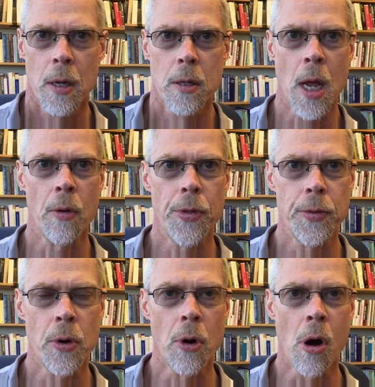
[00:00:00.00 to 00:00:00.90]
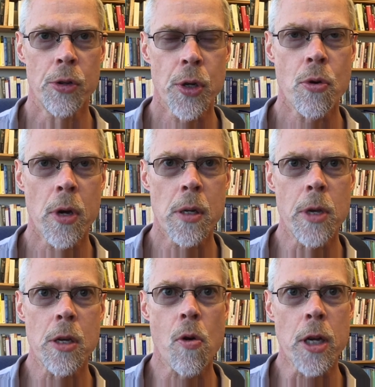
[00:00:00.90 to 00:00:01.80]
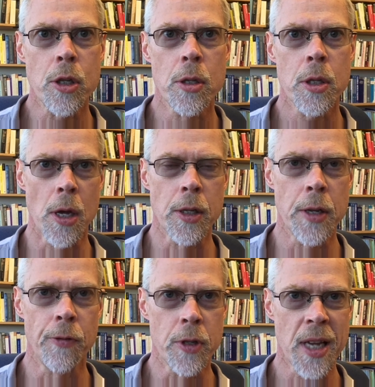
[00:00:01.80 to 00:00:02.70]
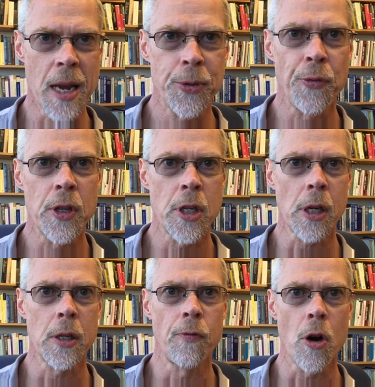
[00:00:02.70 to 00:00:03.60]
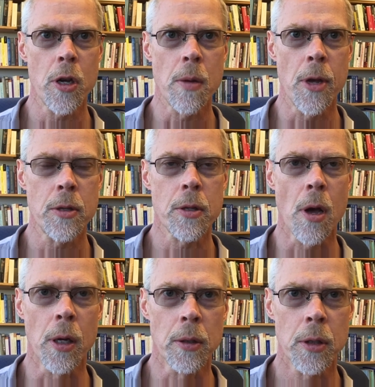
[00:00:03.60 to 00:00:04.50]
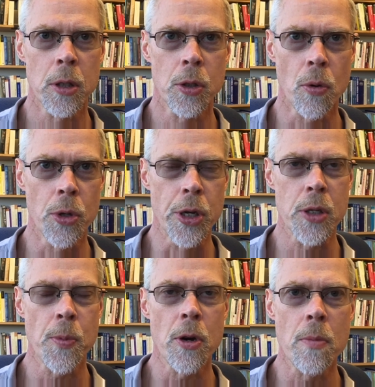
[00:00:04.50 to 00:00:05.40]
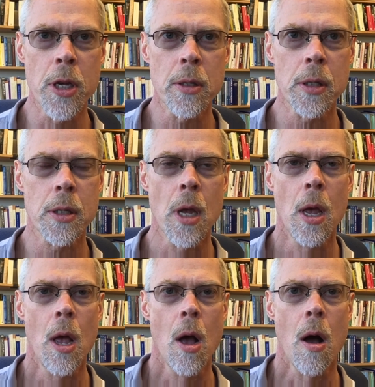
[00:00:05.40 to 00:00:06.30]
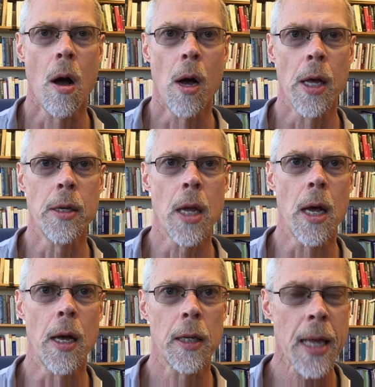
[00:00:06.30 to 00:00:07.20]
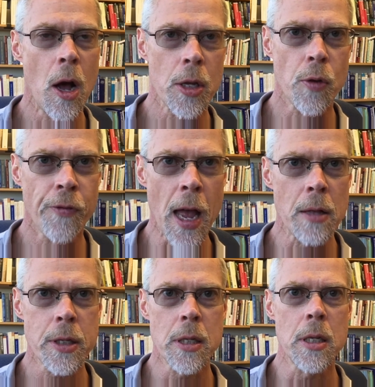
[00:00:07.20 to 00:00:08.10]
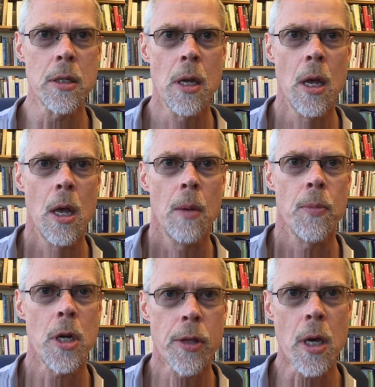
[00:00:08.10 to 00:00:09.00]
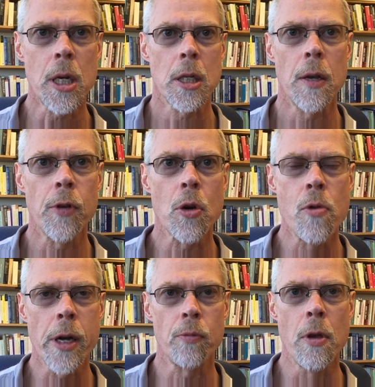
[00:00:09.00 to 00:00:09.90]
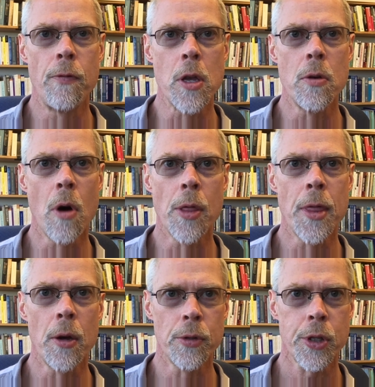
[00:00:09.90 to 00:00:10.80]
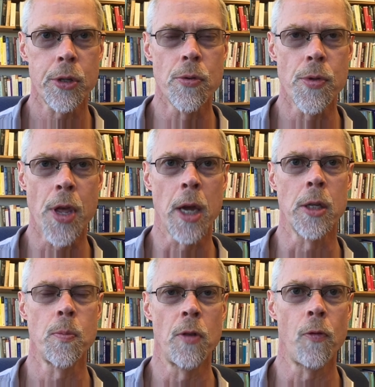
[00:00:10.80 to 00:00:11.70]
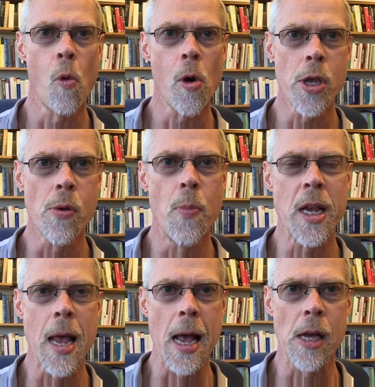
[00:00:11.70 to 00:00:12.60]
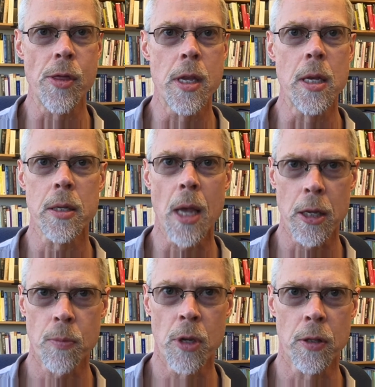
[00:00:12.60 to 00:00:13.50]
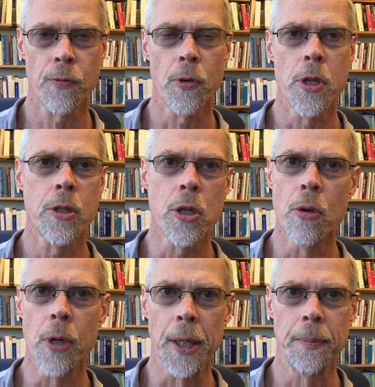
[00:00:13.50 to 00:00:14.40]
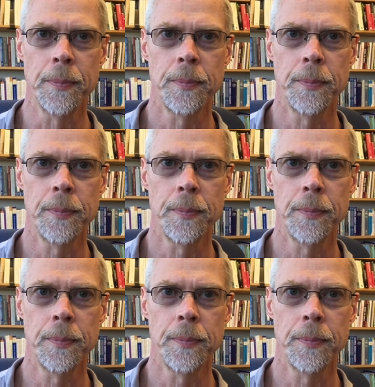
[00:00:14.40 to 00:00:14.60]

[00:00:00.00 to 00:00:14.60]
Now, there are also going to be questions on different types of inductive arguments, on controlled experiments, on causal fallacies, but I thought I'd give a quick review on those two things before you began the assessments for this unit.